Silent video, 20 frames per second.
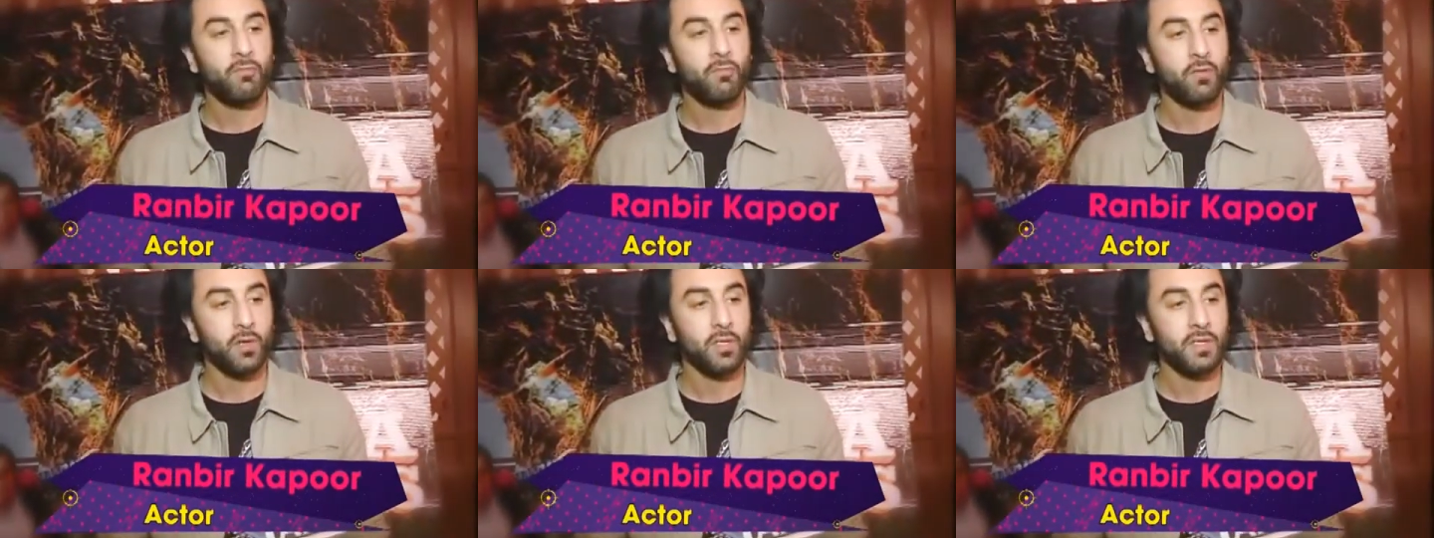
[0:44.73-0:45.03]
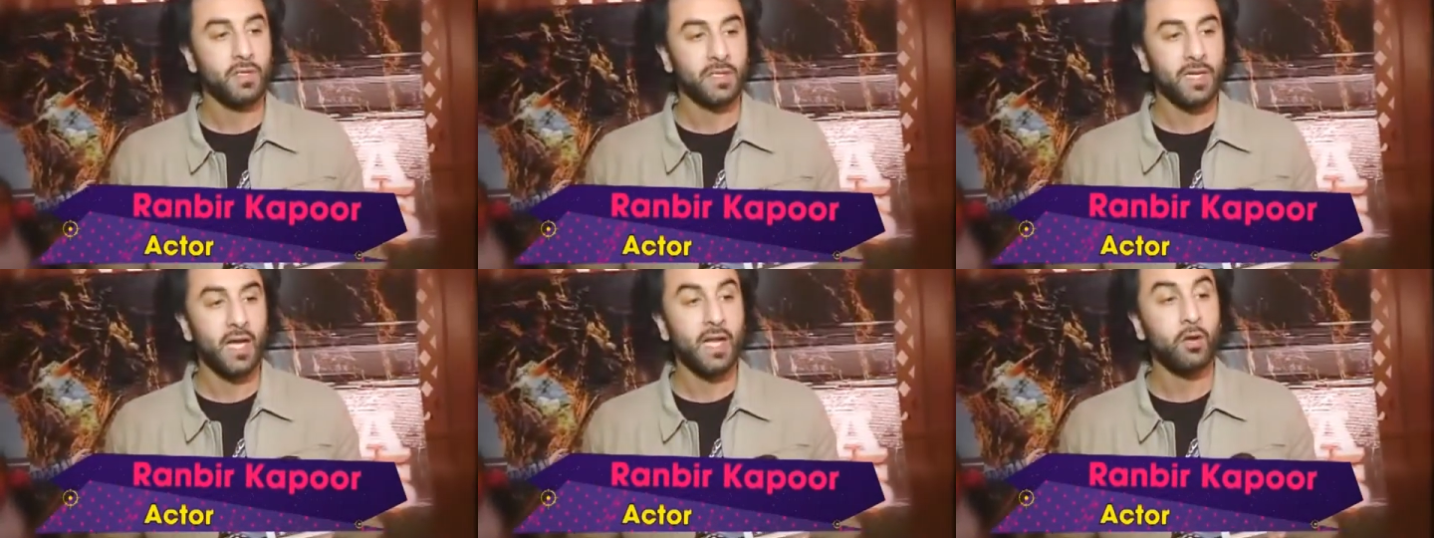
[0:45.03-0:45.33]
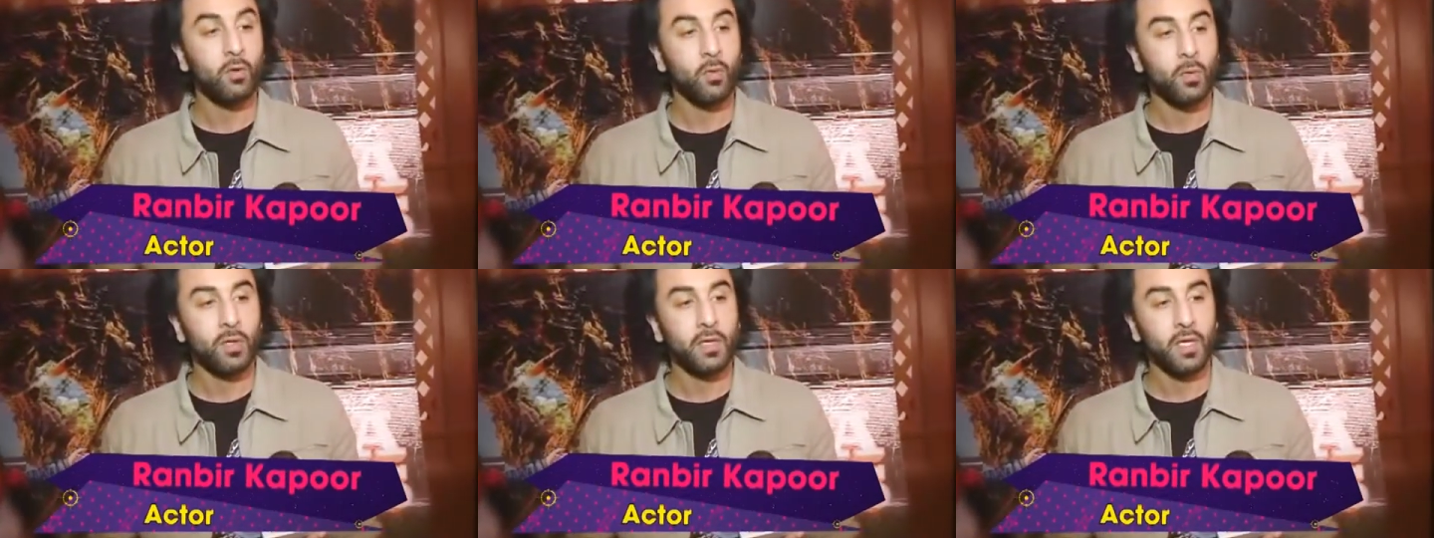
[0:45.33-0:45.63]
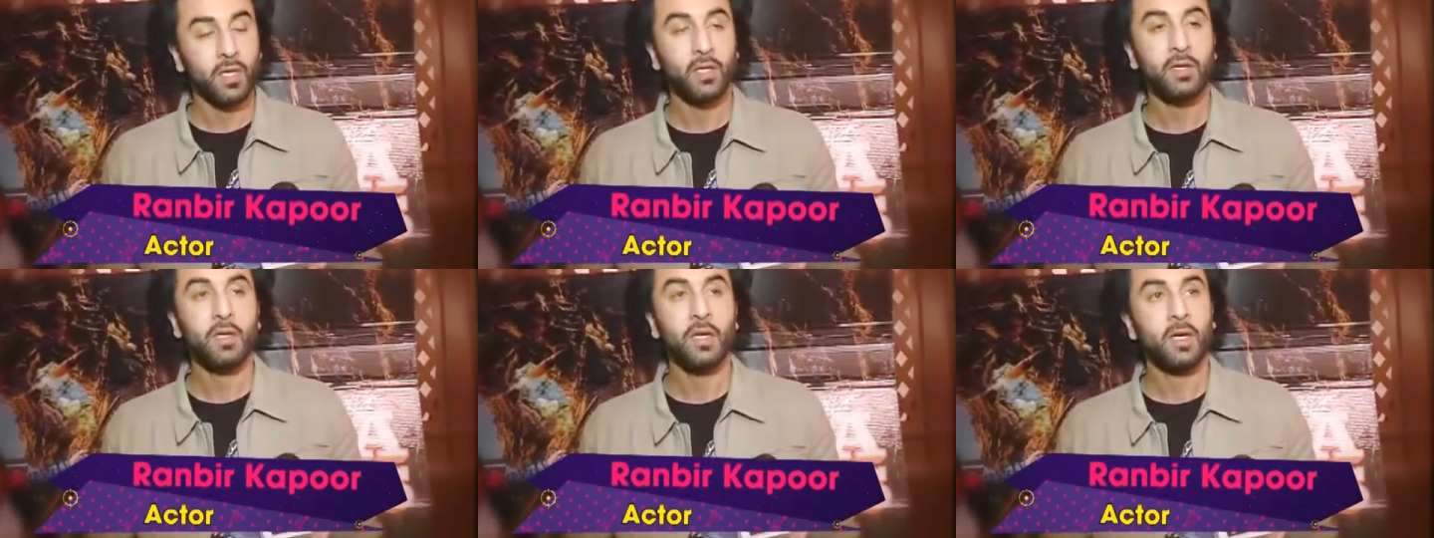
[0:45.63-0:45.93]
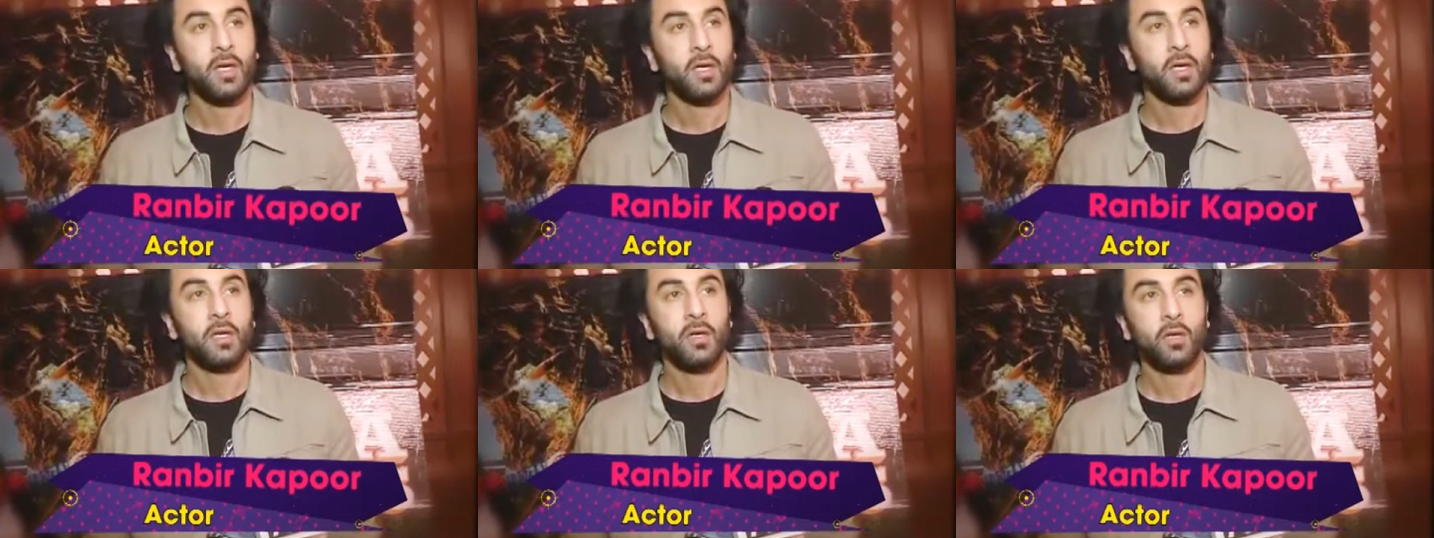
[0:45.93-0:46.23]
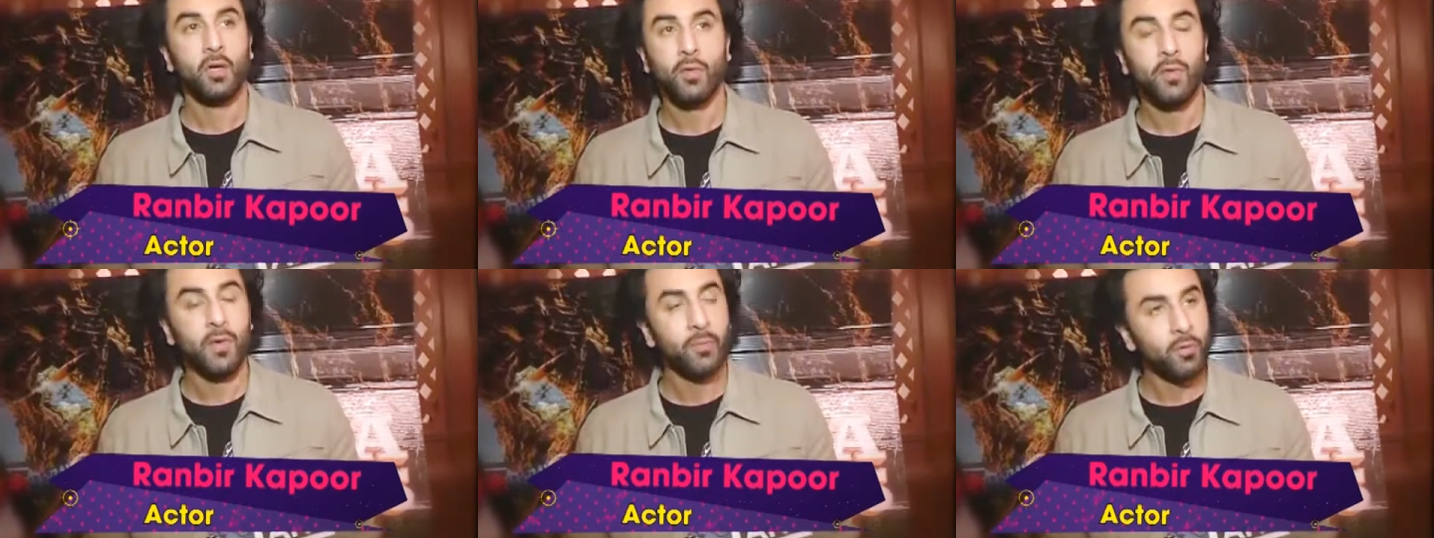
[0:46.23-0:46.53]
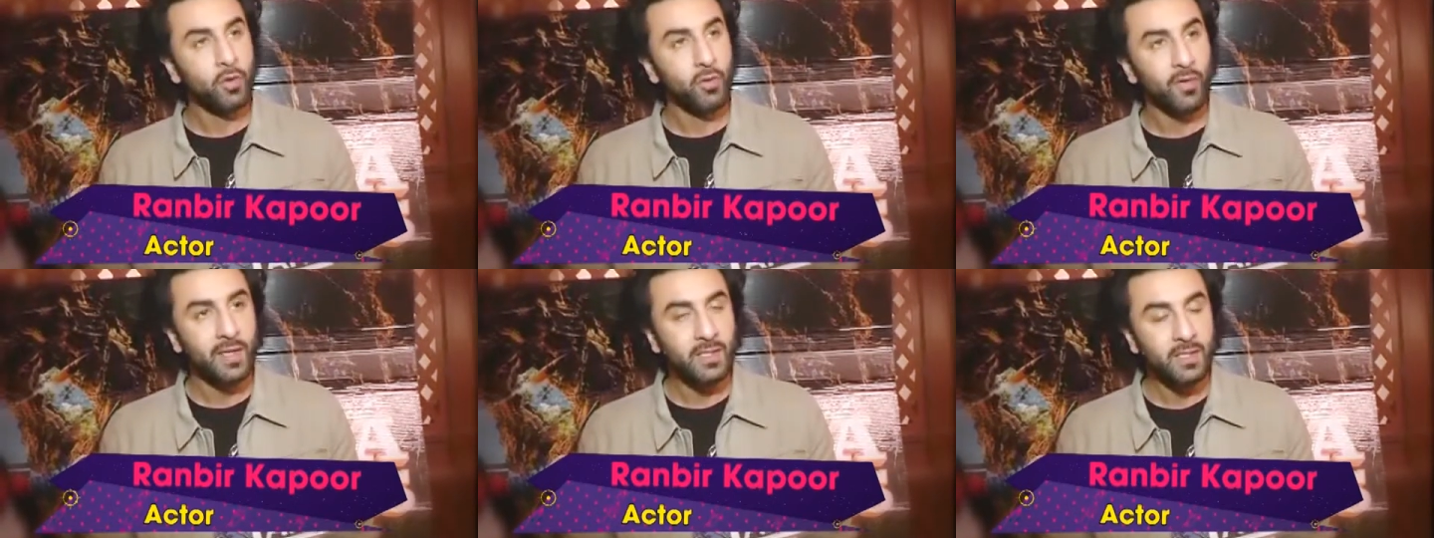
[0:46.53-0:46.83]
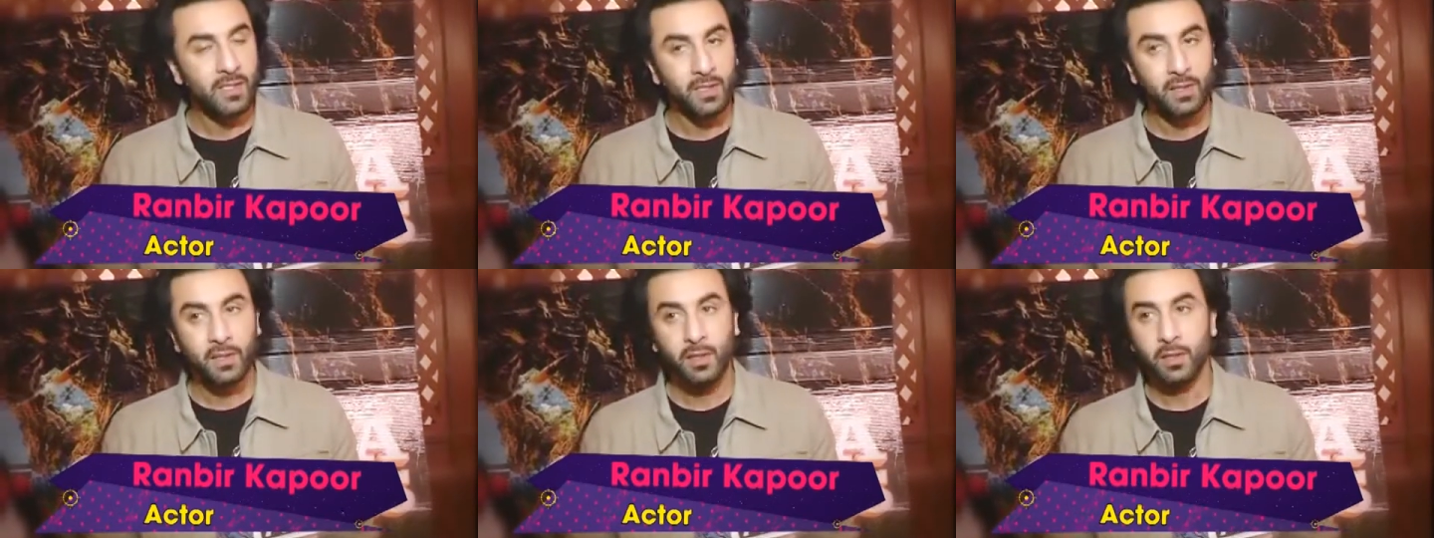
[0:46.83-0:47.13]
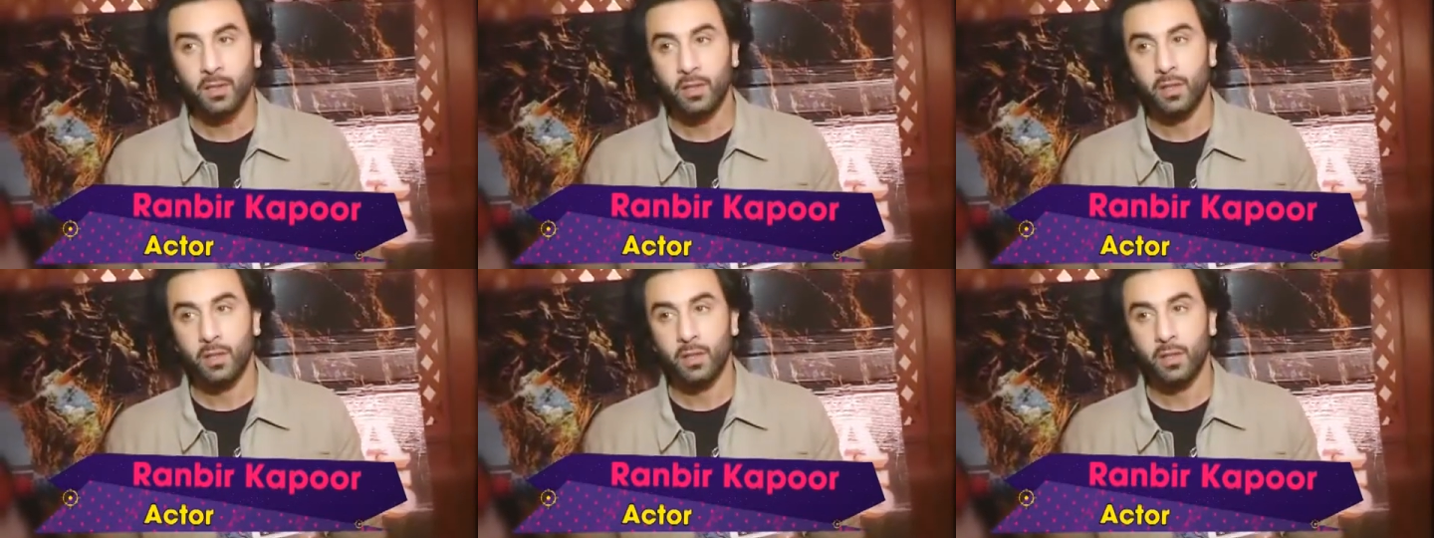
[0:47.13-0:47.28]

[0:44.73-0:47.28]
for his style of working. A lot of improvising,